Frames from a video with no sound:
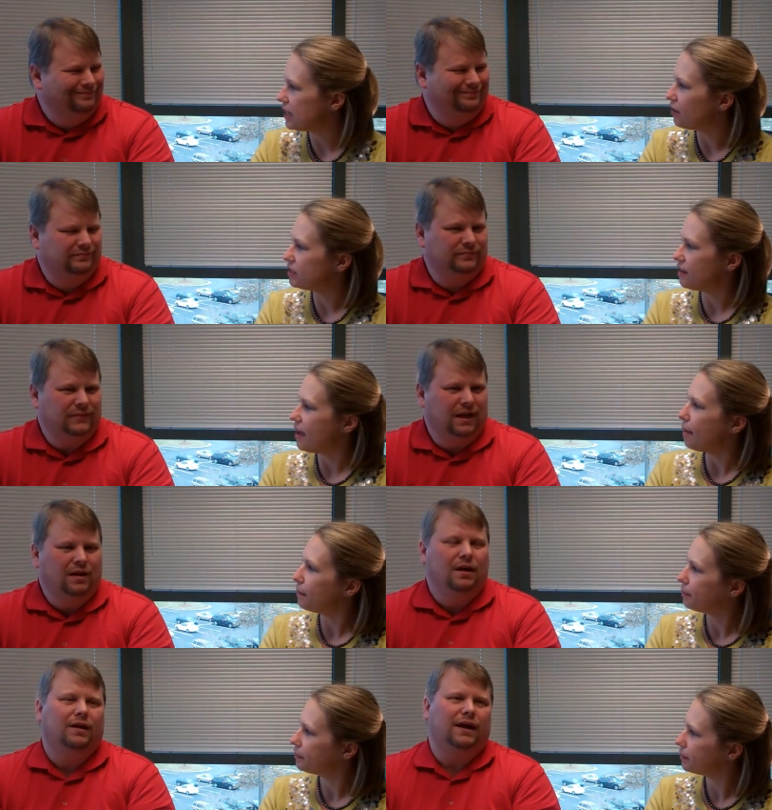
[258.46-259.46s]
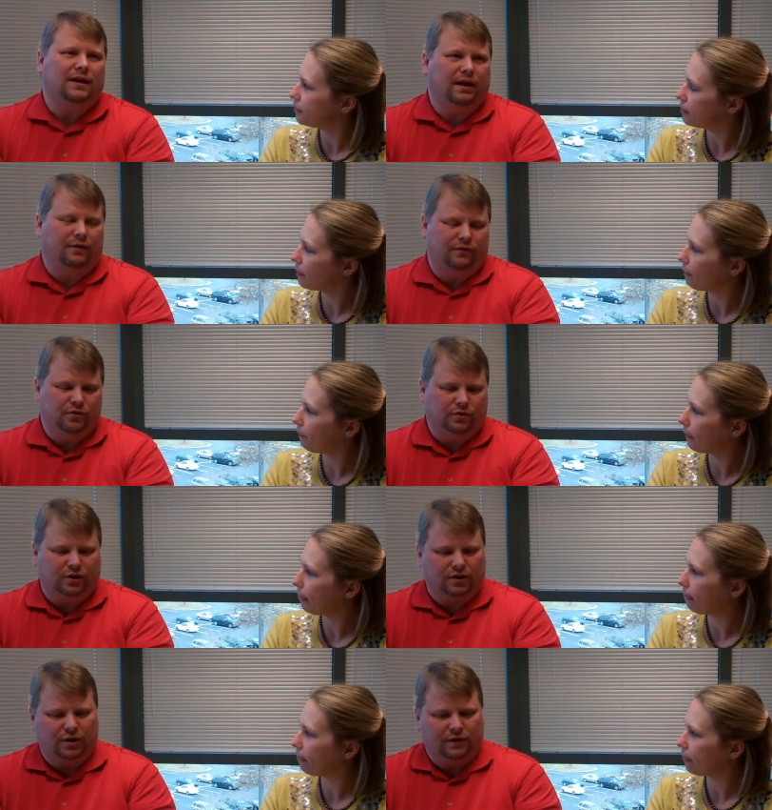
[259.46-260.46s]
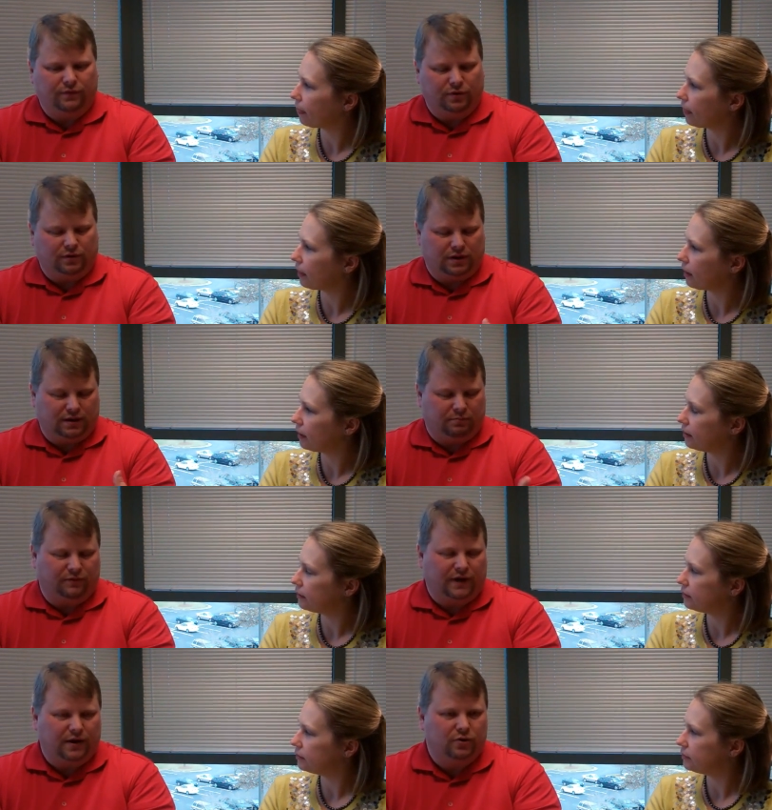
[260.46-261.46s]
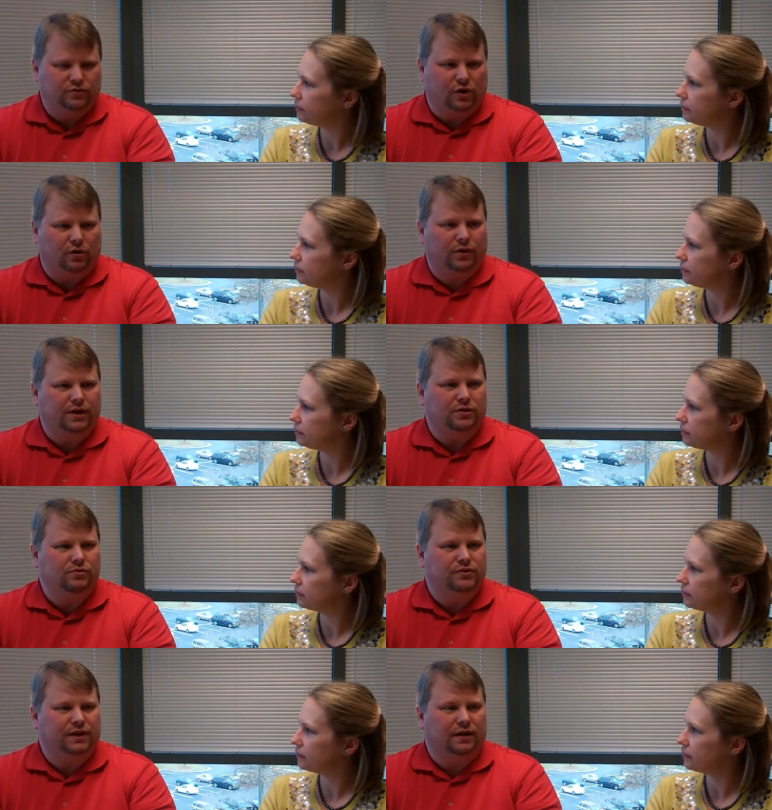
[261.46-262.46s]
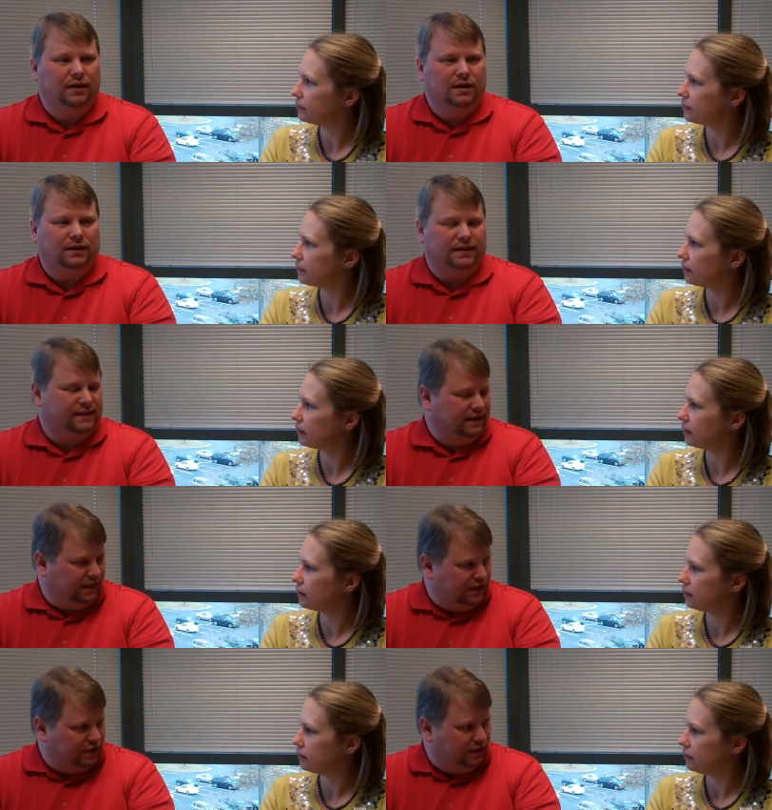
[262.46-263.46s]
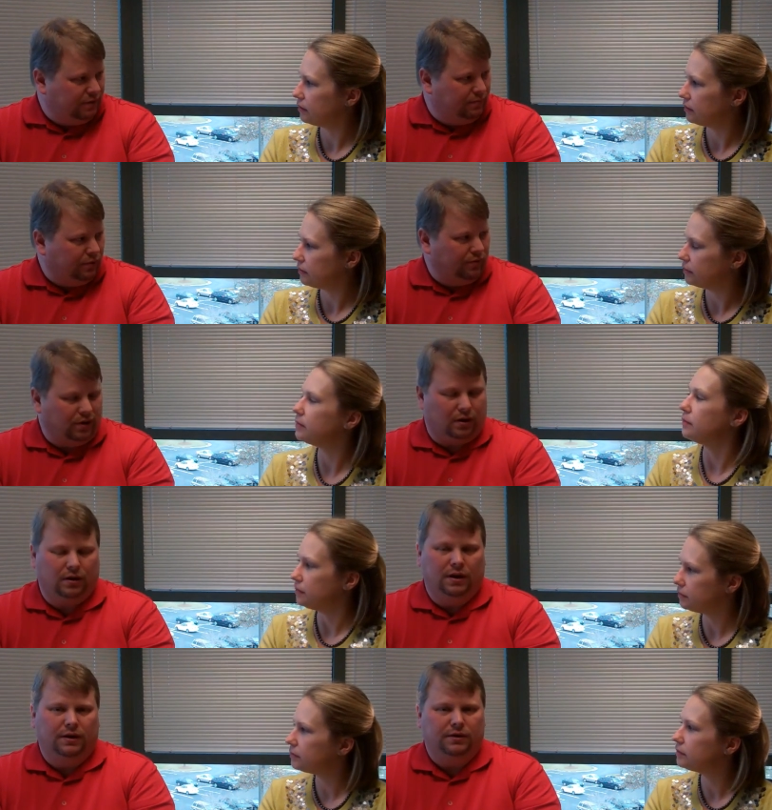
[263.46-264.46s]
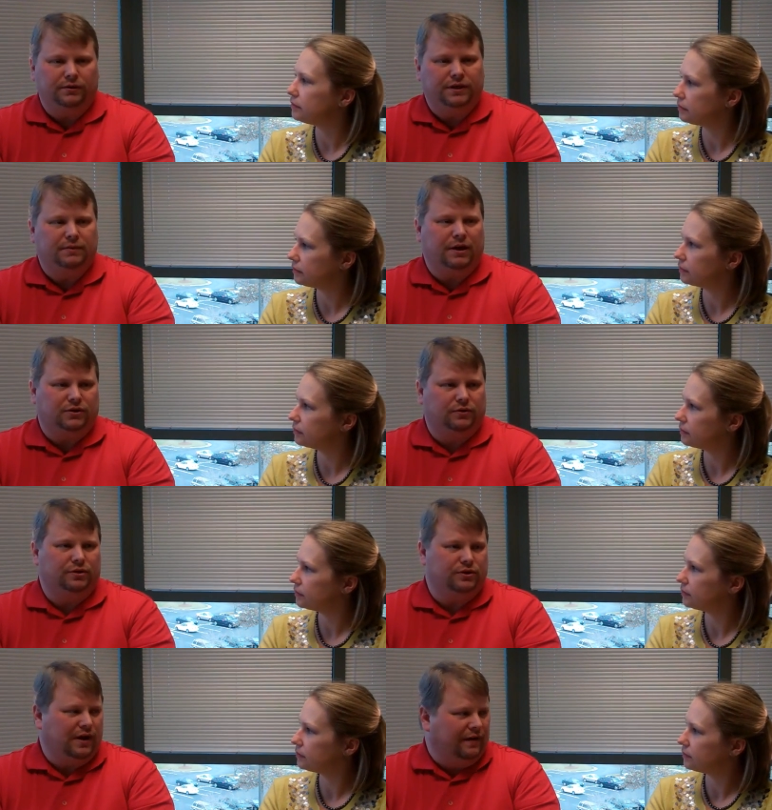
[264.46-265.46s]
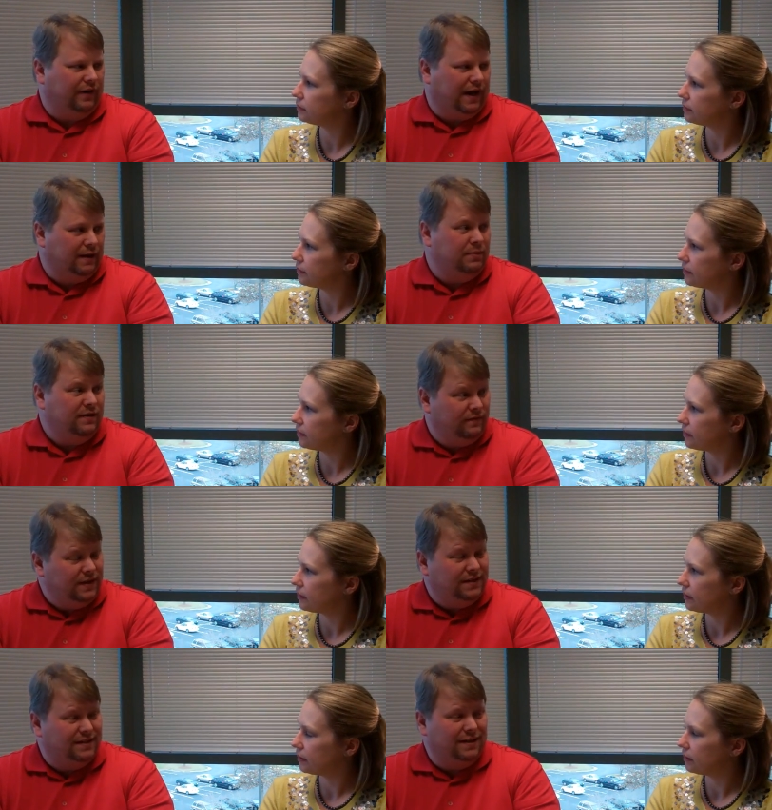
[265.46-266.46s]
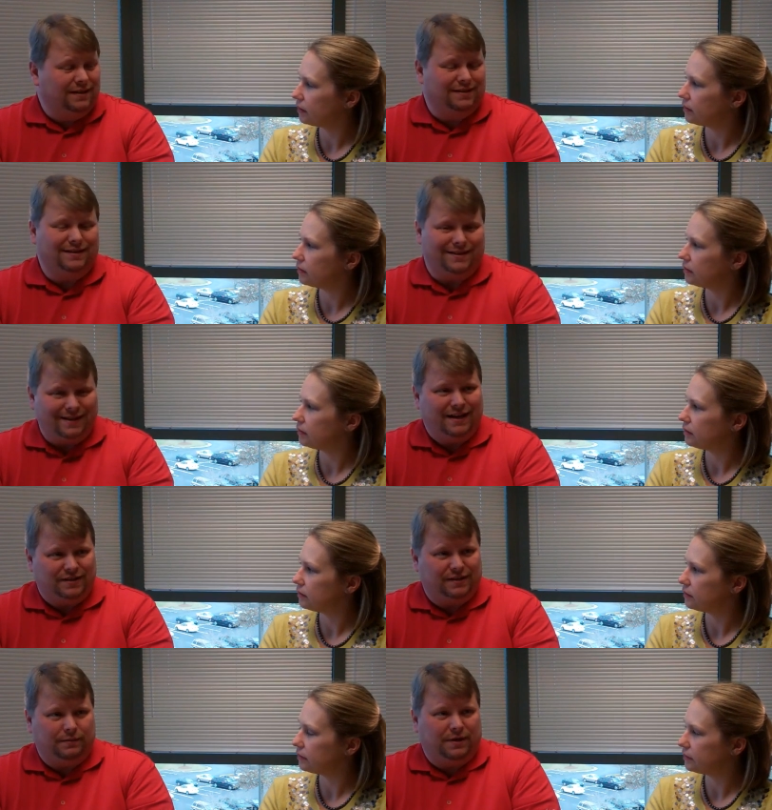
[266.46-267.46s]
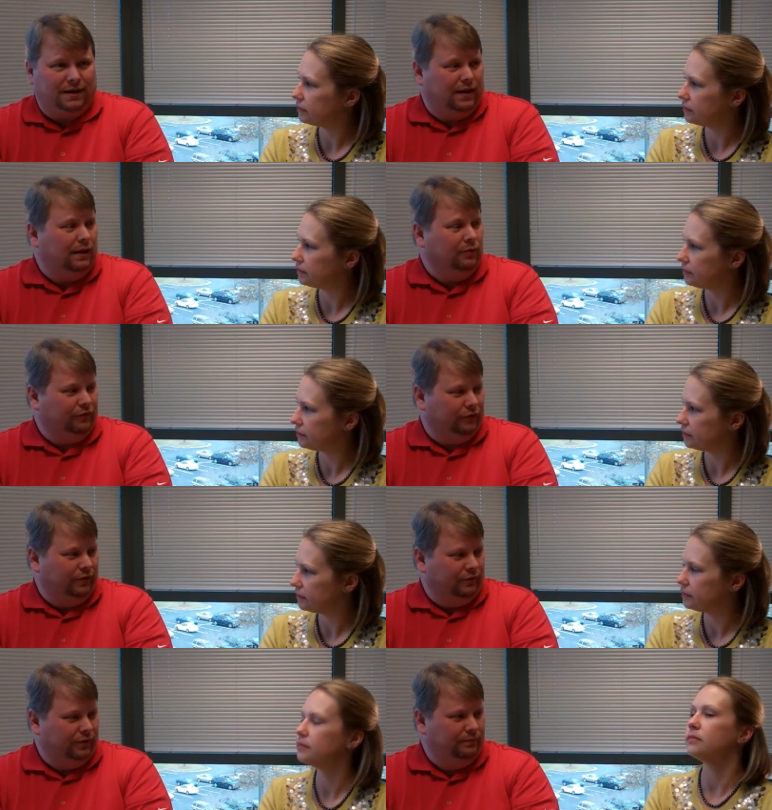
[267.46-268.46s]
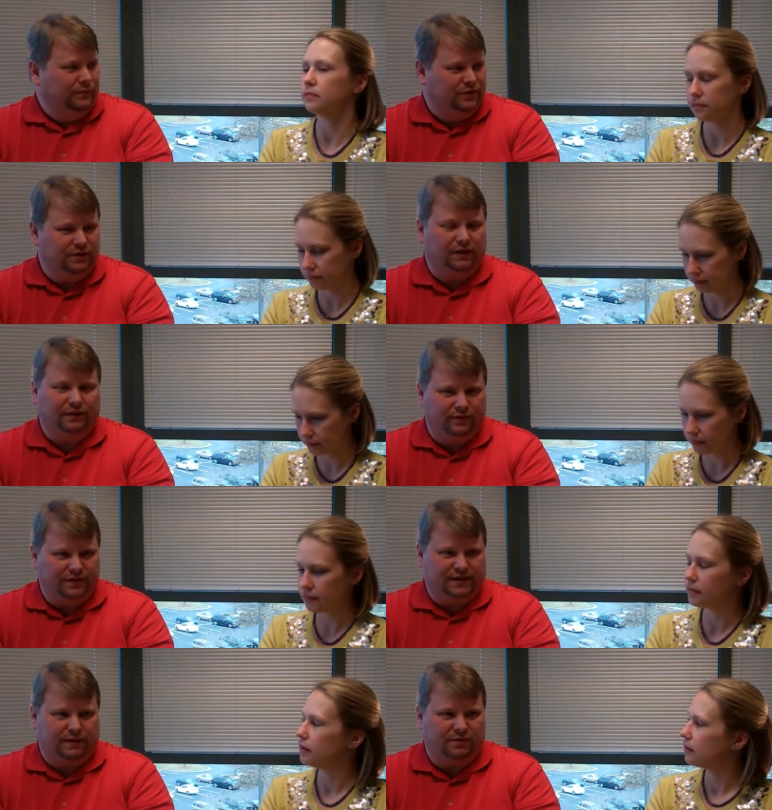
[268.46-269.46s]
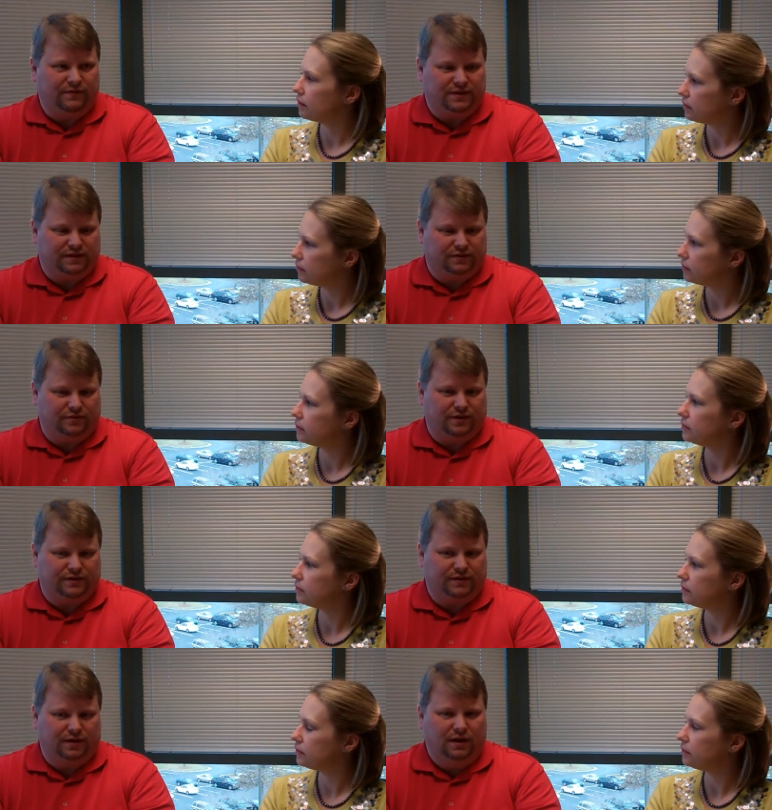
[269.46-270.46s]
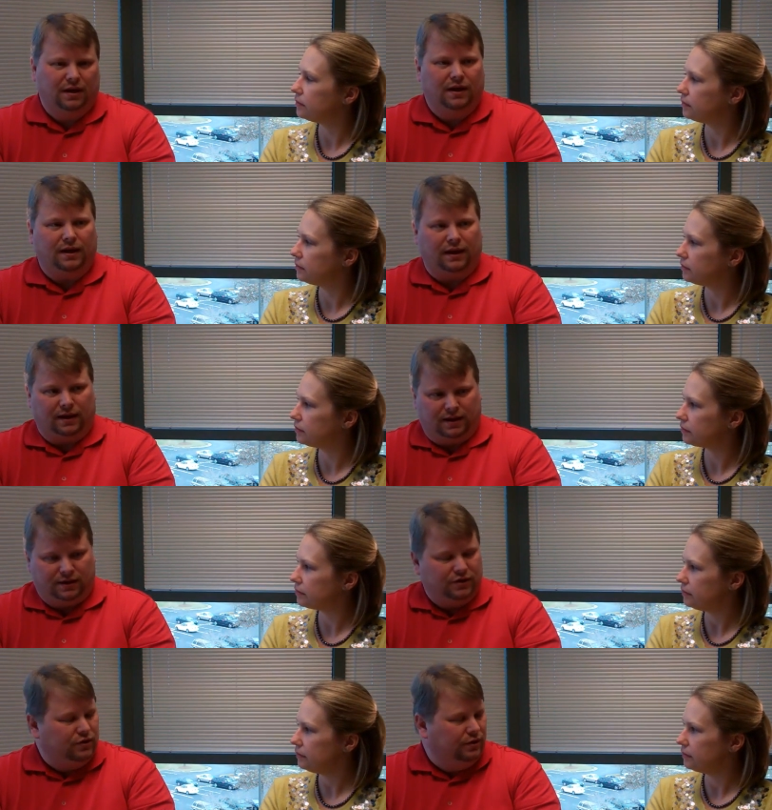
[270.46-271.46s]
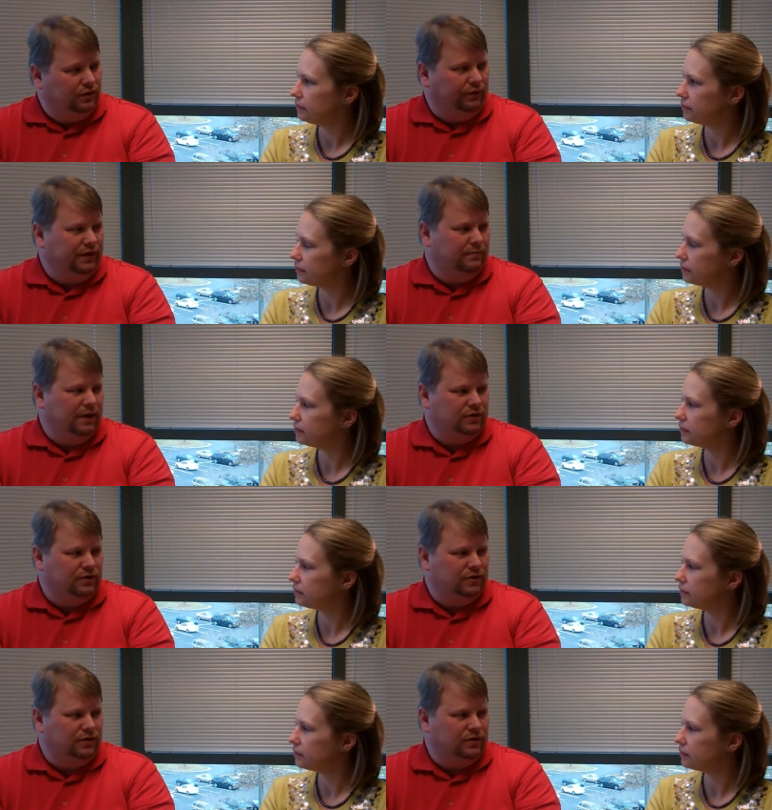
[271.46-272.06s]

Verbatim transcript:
Speaker 1: down to them?
Speaker 2: Okay, now if you're if you're a provider who's already using, let's say, DHCP protocol, you'll need to make sure that you have an IPv6 DHCP enabled server to deliver these IPv6 addresses. In addition, you'll need to make